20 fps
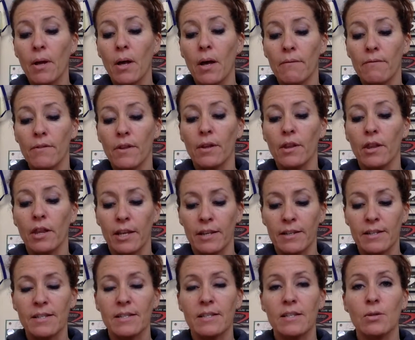of the
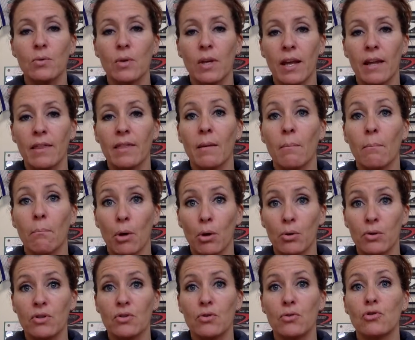list to get the
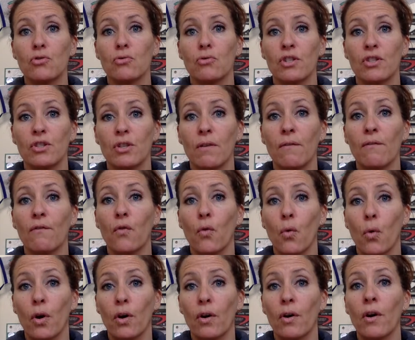most nutrition
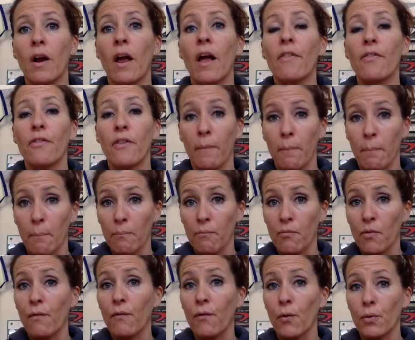for the
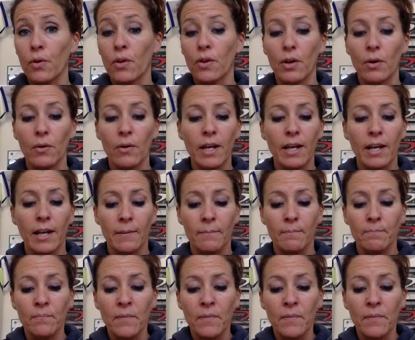food that they're eating.